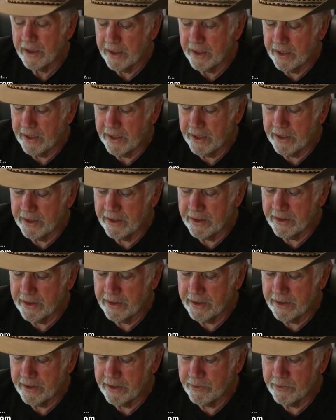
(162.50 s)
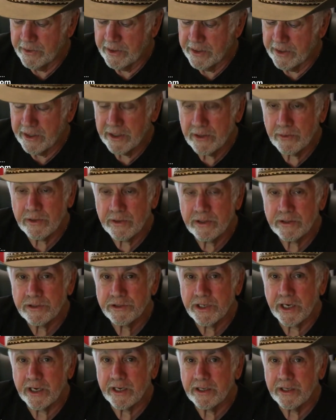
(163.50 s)
And you want to hear what
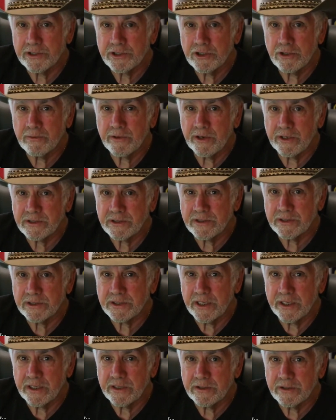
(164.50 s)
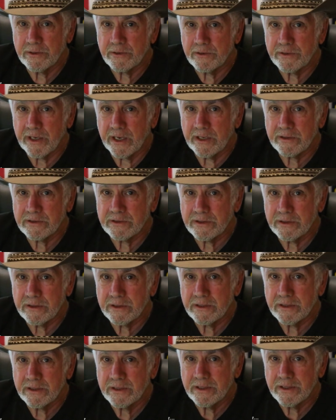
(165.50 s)
Chuckie Schumer has to say in
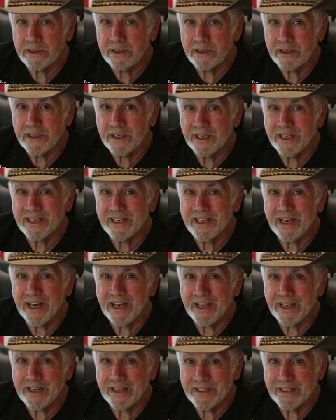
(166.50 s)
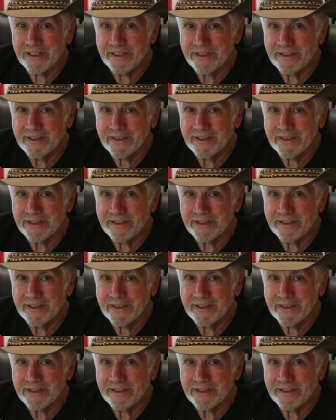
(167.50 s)
2009.